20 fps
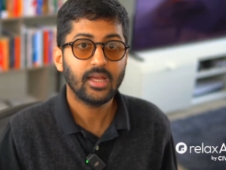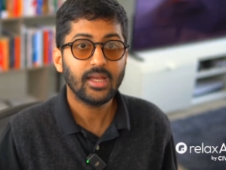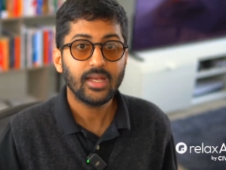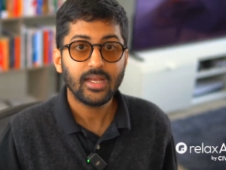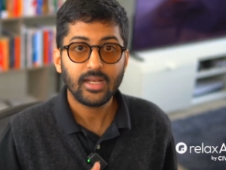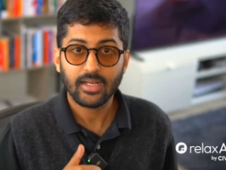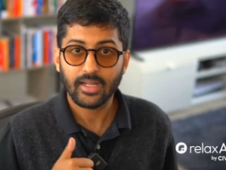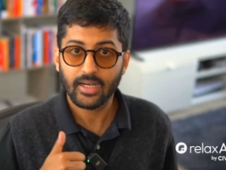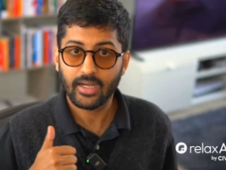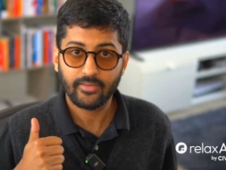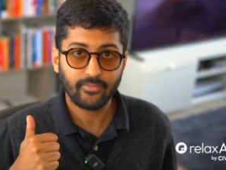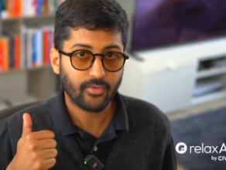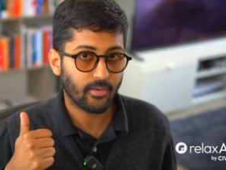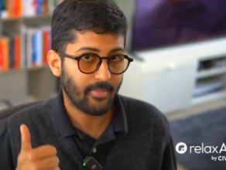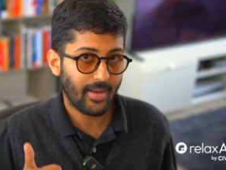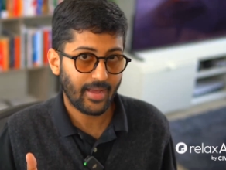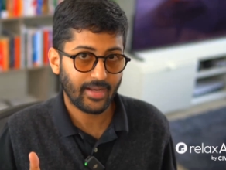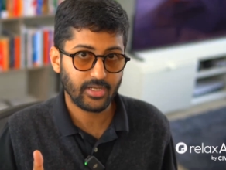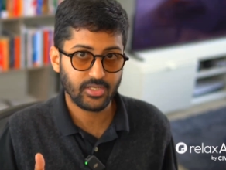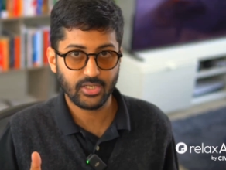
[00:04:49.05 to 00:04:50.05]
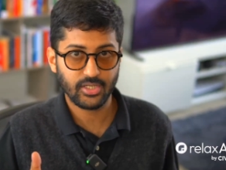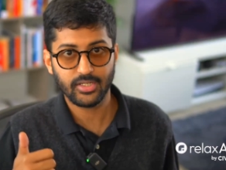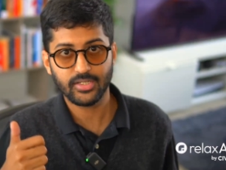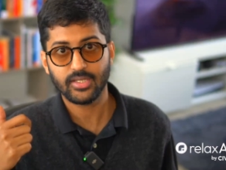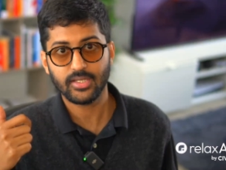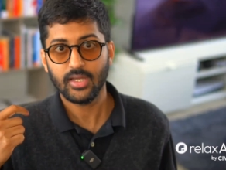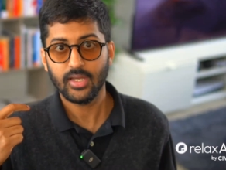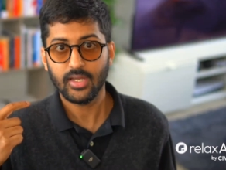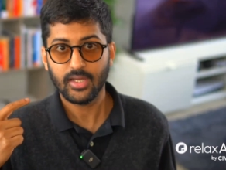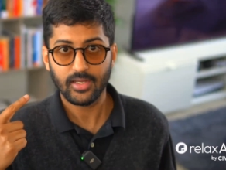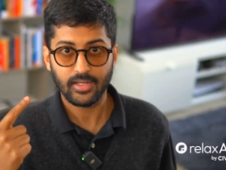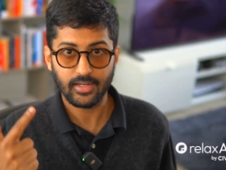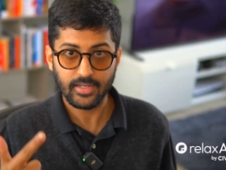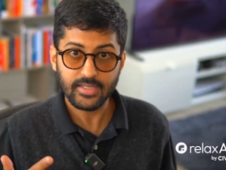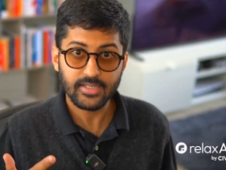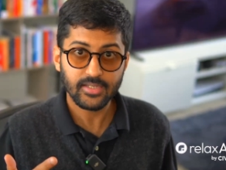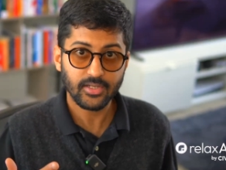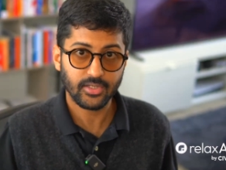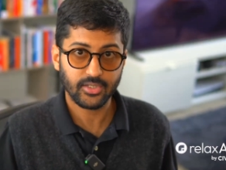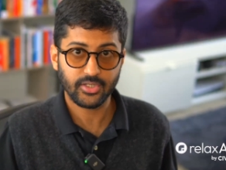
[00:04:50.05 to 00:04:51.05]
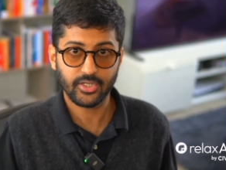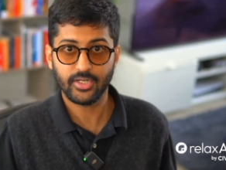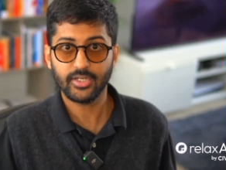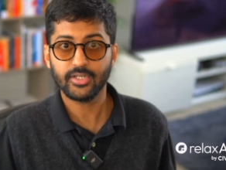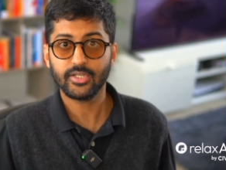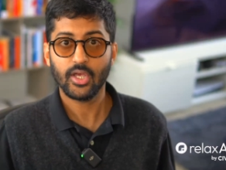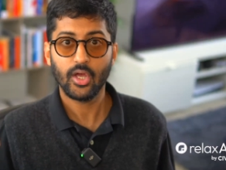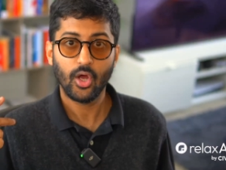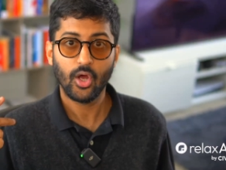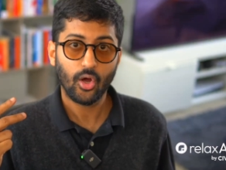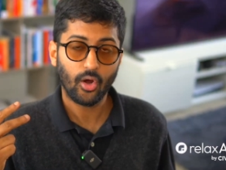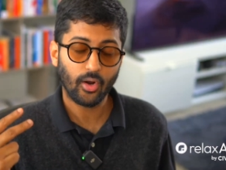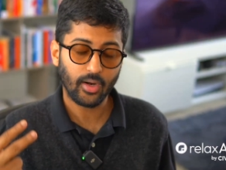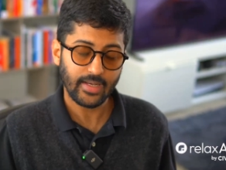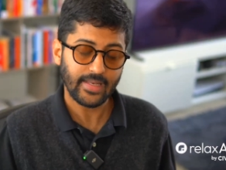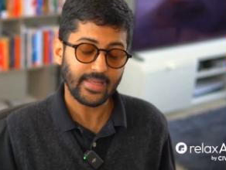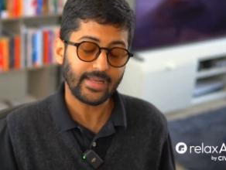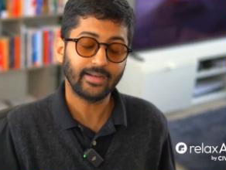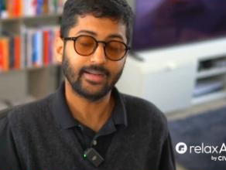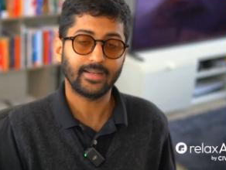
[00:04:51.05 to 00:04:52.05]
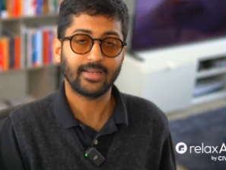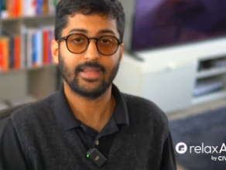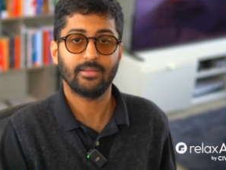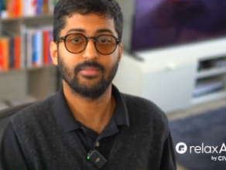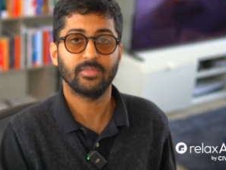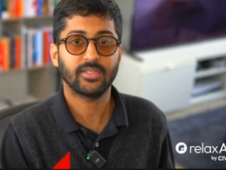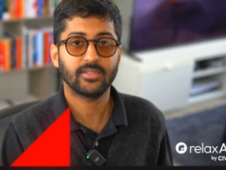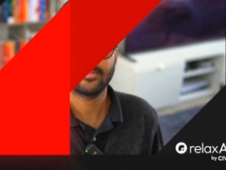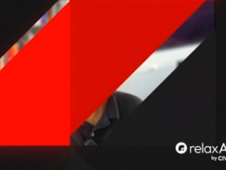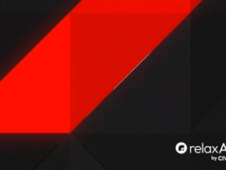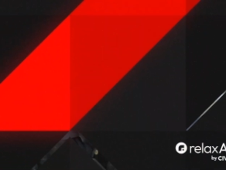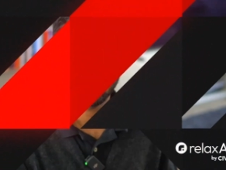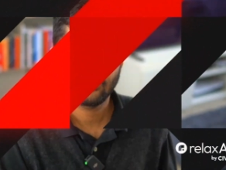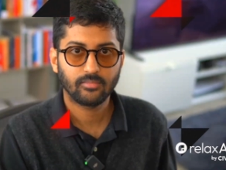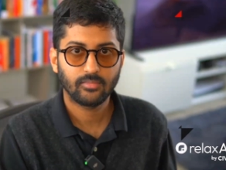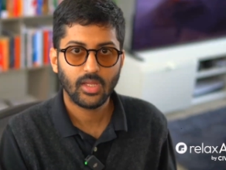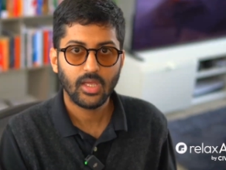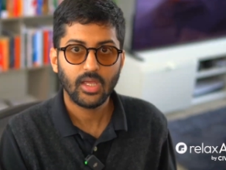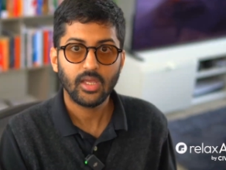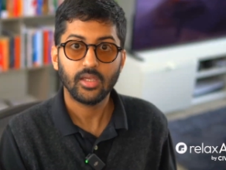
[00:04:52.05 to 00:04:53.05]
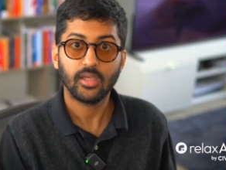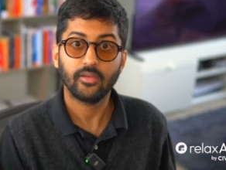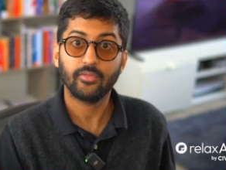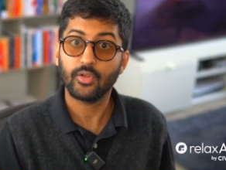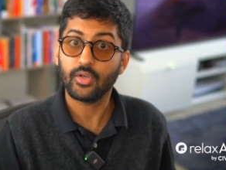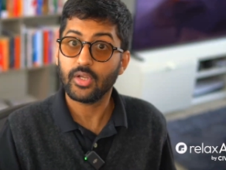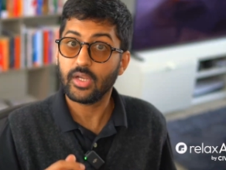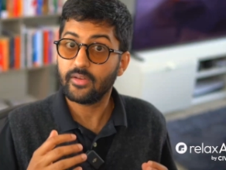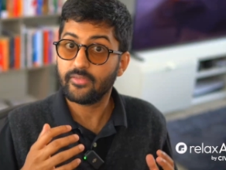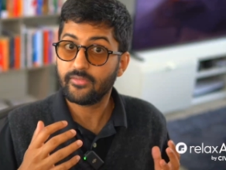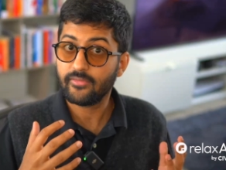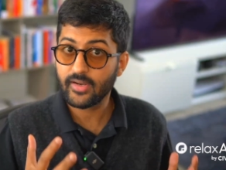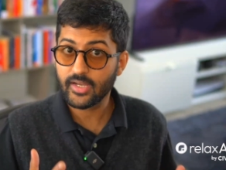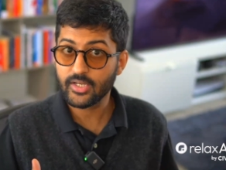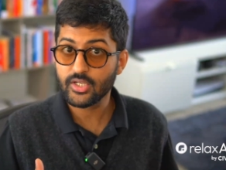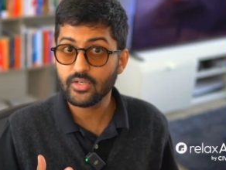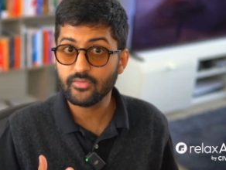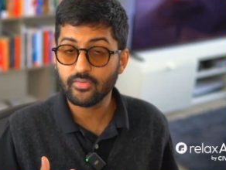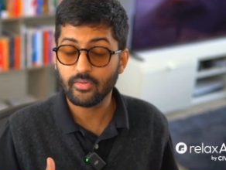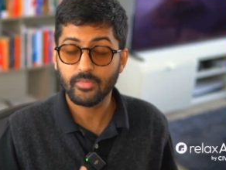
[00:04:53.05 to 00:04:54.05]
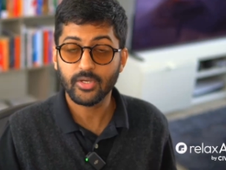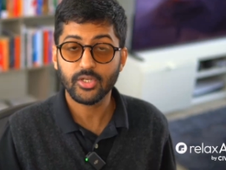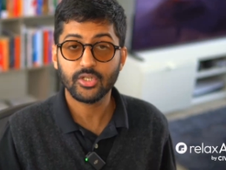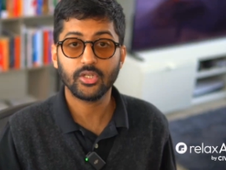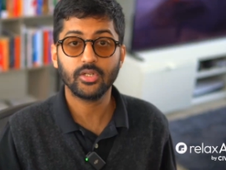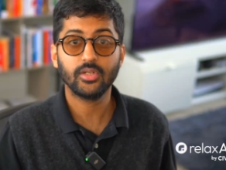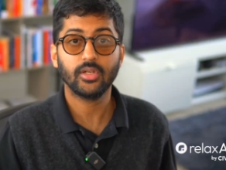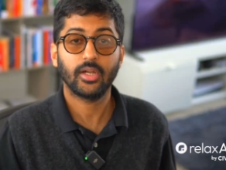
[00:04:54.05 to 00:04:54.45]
Great for managers, researchers or legal teams. If you need fresh information, it